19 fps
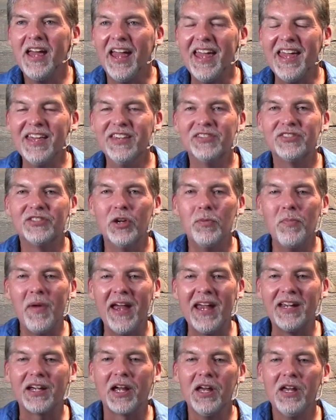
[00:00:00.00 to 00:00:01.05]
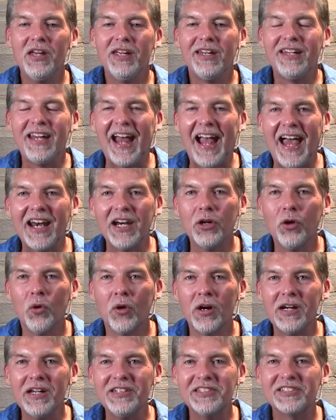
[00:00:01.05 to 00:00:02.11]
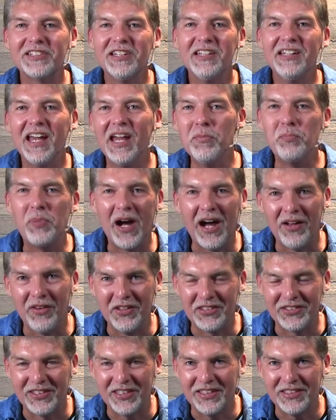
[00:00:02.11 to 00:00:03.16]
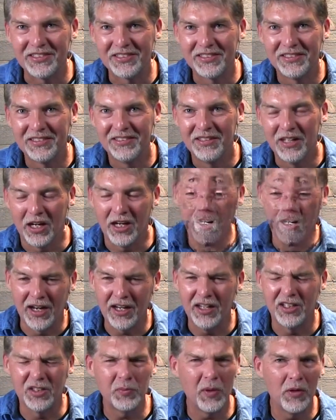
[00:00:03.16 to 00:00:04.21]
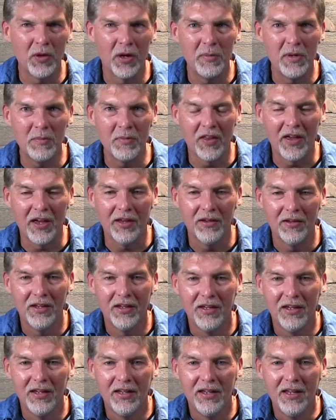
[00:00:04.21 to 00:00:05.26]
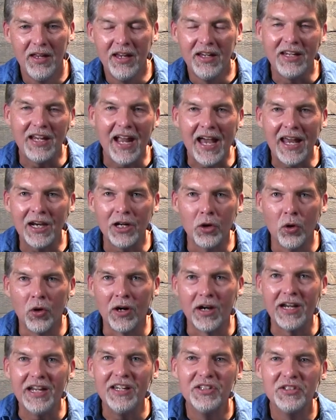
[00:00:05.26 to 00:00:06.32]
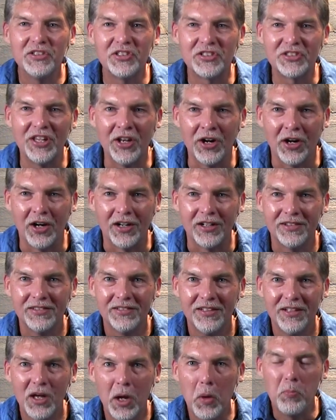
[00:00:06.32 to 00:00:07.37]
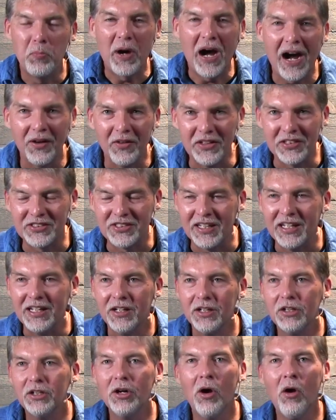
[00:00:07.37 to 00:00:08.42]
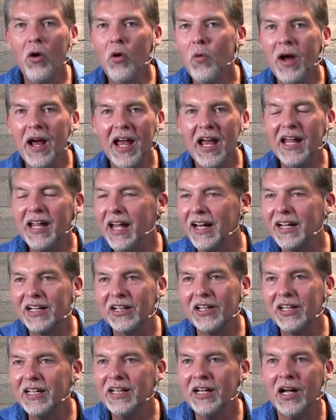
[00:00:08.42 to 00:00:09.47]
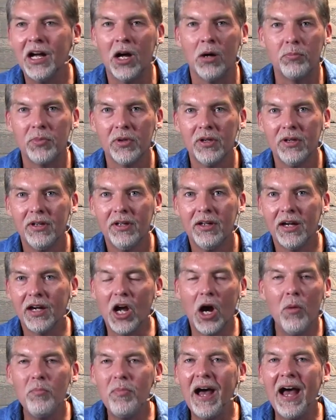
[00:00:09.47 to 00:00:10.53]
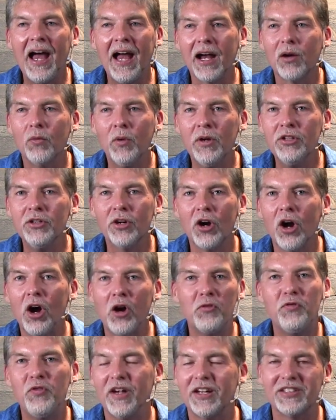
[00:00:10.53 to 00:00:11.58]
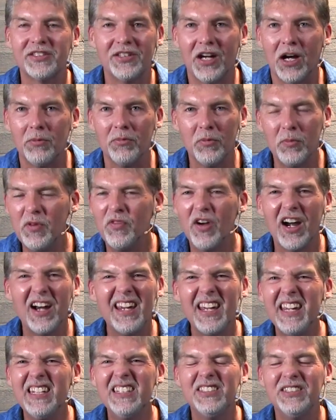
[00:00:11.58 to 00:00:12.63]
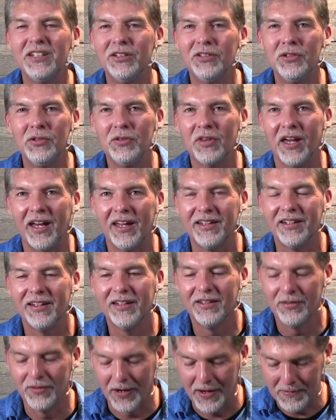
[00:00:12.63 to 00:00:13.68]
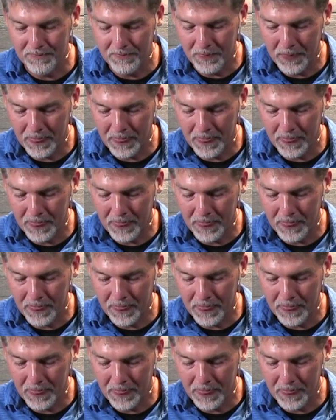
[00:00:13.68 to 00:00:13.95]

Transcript: Is to make categories and policies. Can I explain what I mean by that? Category center, policy, go away and clean up. Come back when you're all fixed up. It'd be very easy to do that, right?